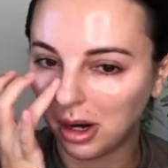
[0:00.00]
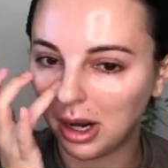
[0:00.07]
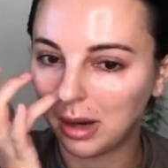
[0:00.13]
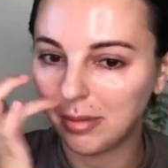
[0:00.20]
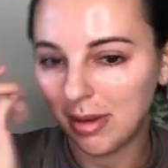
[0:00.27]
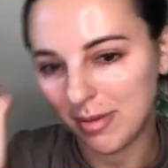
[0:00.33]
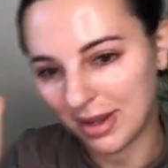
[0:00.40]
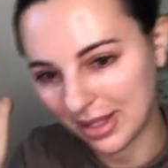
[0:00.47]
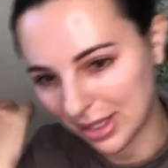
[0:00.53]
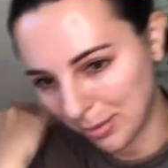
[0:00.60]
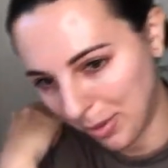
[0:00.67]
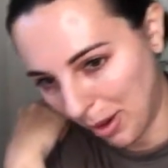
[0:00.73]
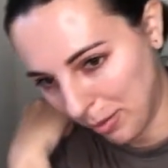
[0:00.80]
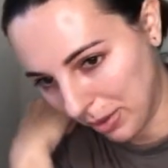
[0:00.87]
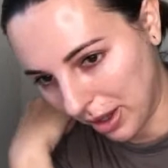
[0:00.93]
or maybe it's a
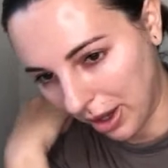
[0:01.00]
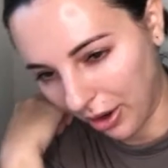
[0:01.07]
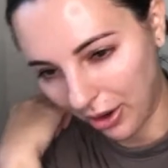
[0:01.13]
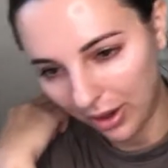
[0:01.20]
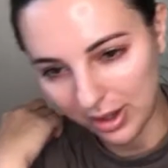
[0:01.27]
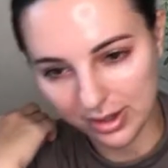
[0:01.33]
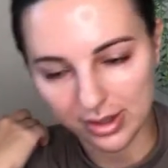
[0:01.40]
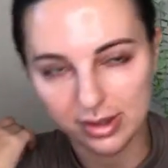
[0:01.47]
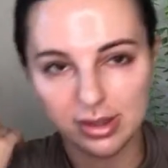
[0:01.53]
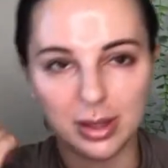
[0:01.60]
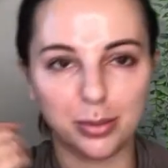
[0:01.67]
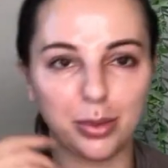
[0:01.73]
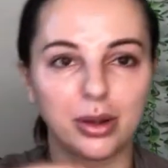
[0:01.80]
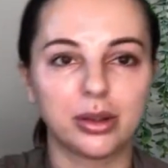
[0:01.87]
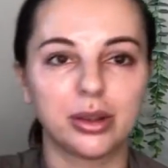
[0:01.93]
puppy here, he's asleep
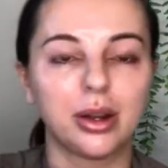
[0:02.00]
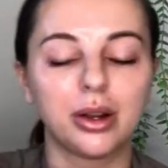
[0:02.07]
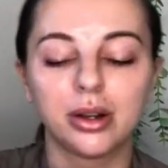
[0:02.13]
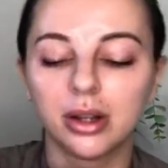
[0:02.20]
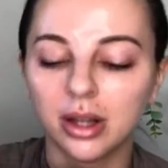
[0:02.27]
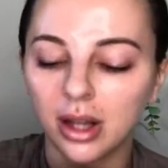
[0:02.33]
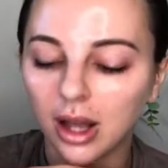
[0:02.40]
right there.